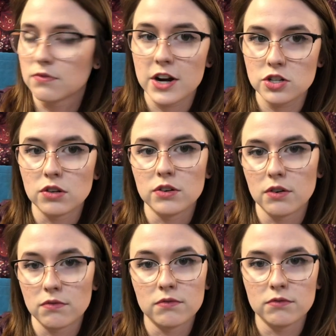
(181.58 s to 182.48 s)
Rachel,
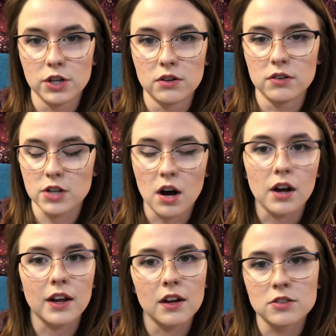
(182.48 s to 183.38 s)
you're
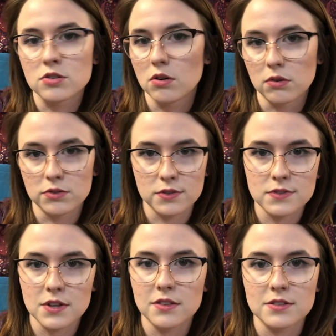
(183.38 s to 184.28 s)
talking in circles.
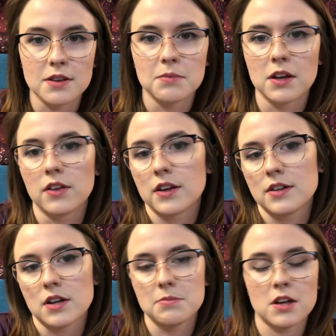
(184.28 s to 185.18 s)
You've said the same thing like
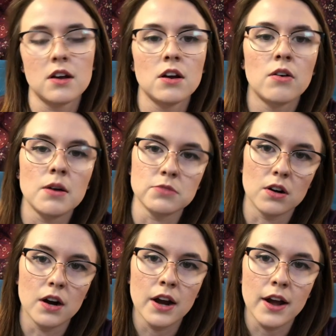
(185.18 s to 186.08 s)
8 times. I know, I'm
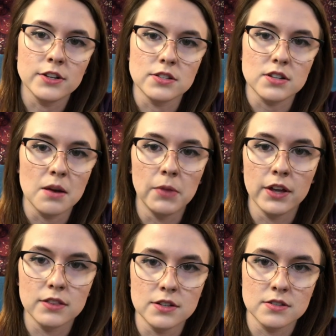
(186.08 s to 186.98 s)
sorry. I'm
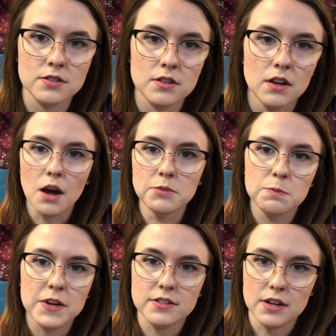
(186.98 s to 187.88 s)
like this. I'm
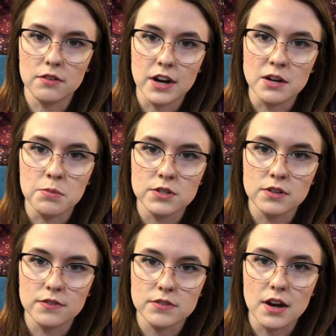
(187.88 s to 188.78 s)
spaced out 90%
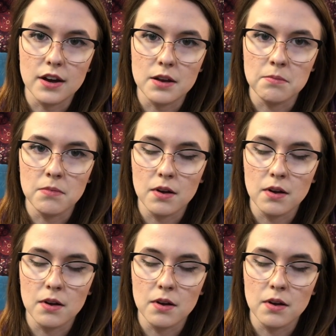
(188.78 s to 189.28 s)
of the time.